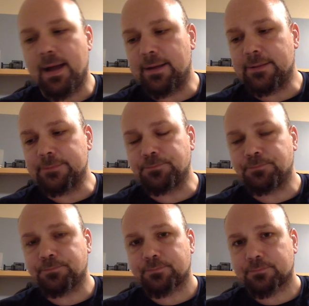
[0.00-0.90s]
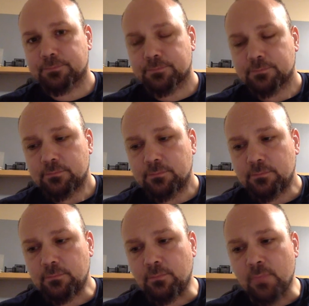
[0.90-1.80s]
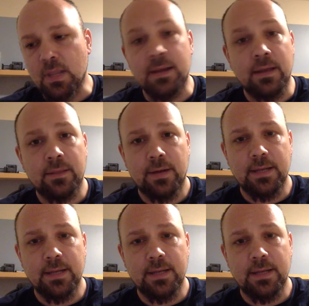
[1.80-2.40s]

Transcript: Um, Another